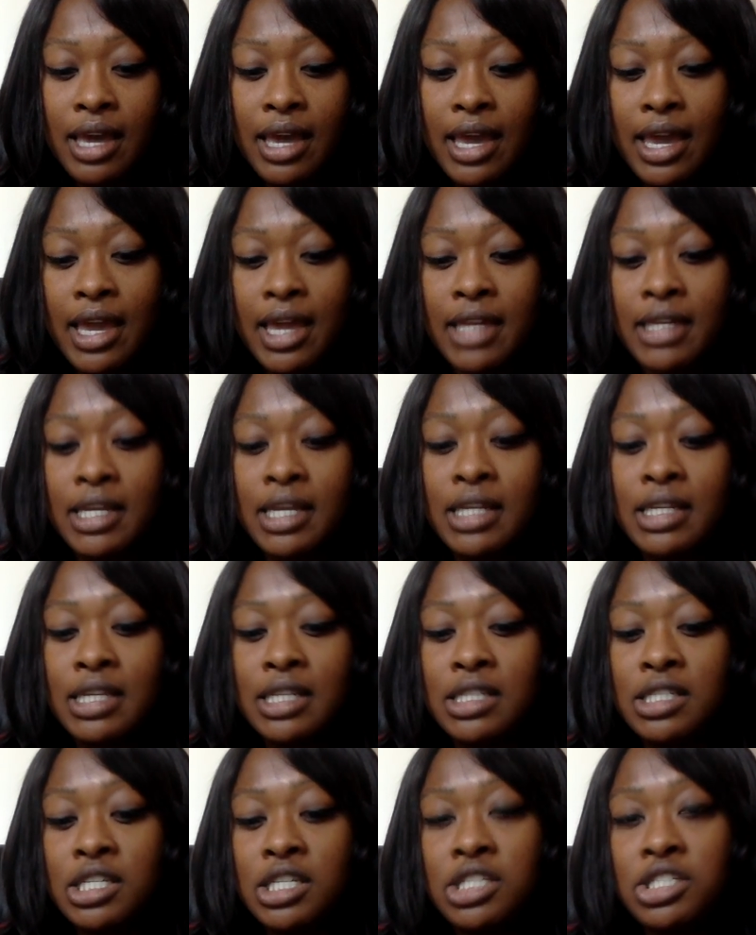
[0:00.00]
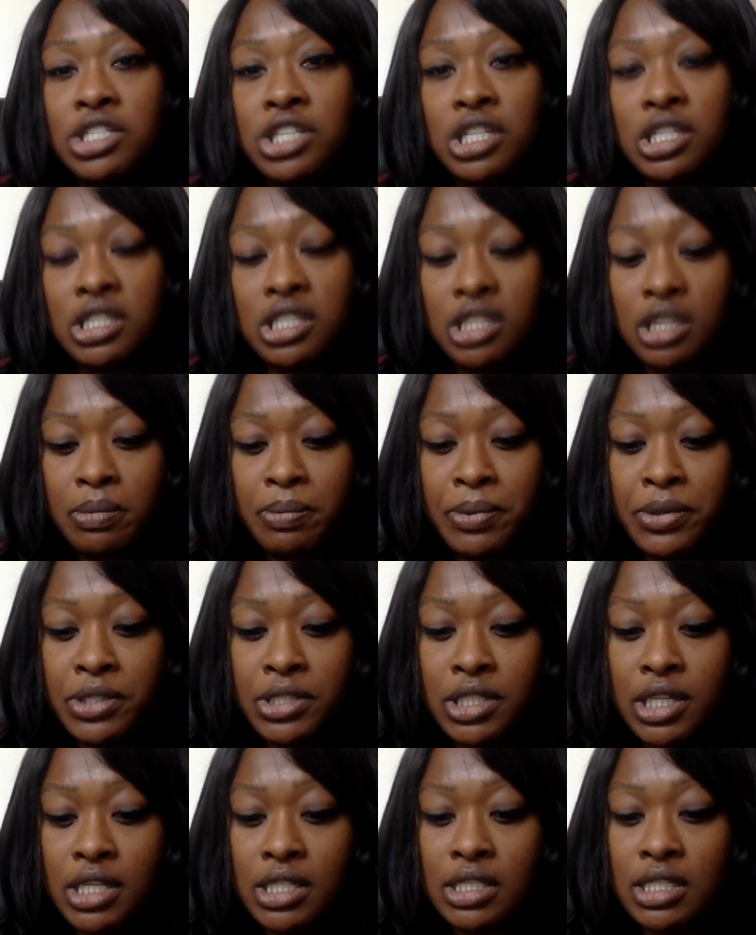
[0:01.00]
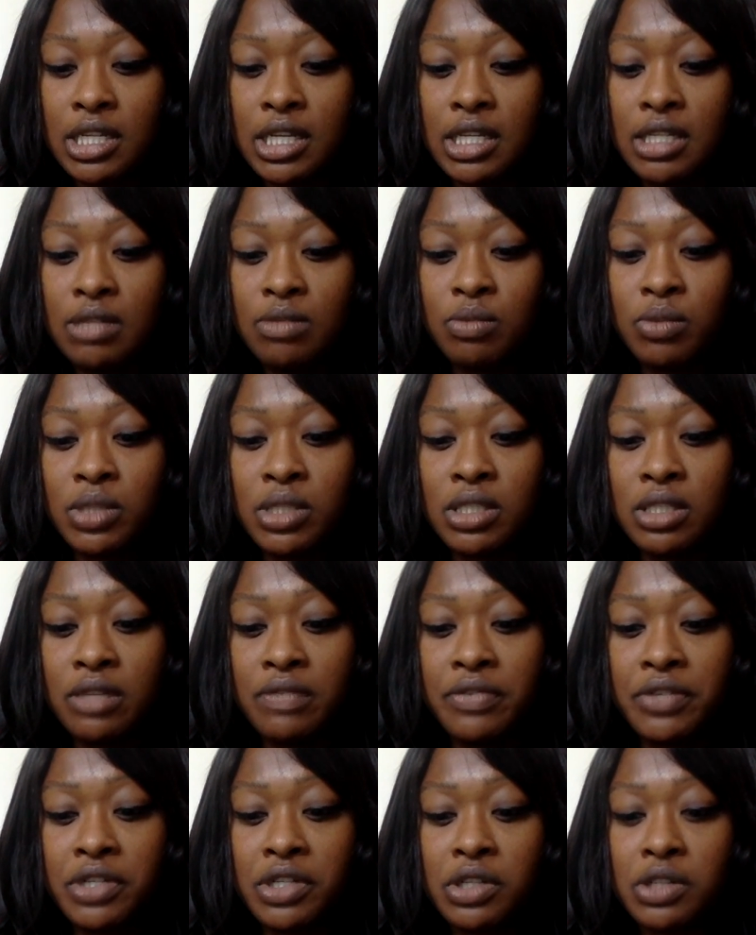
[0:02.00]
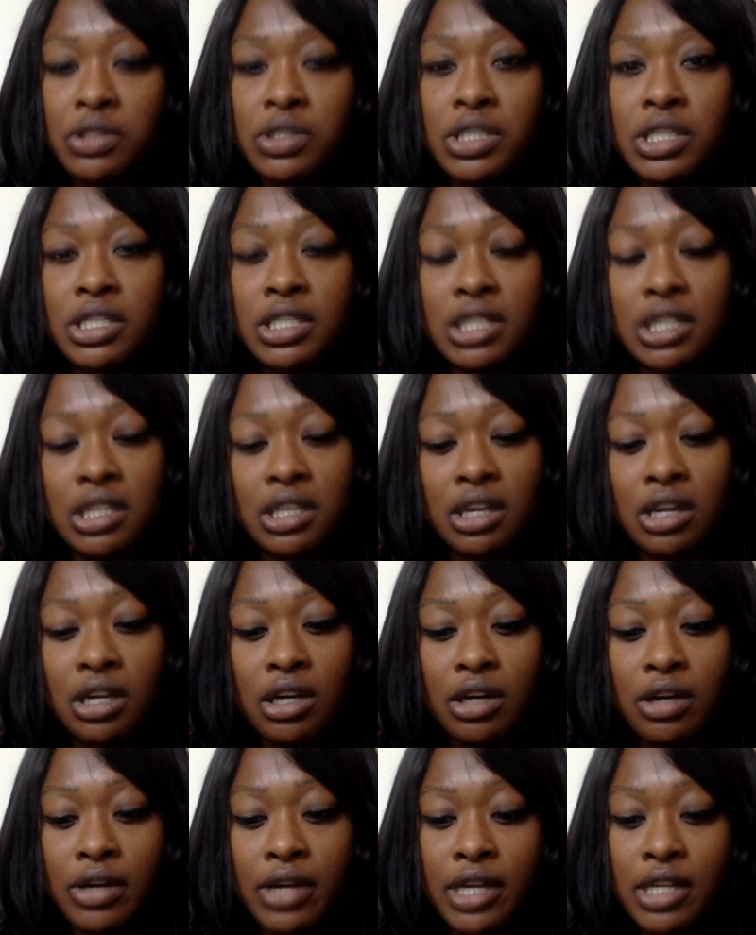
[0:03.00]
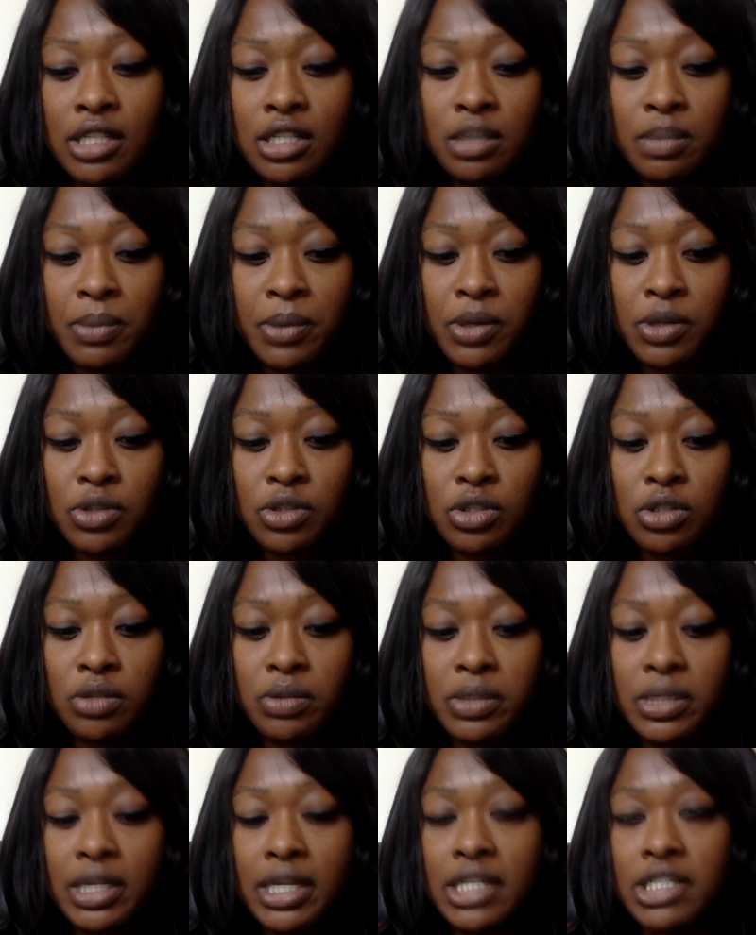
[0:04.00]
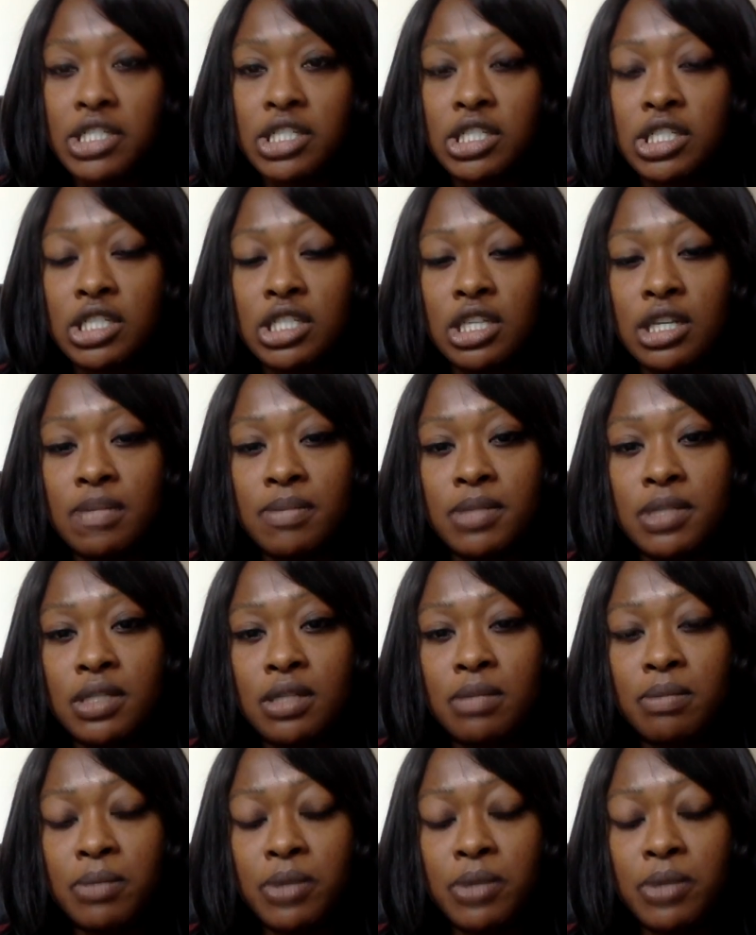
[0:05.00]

And in addition, she presented with difficulties in her interpersonal relationships,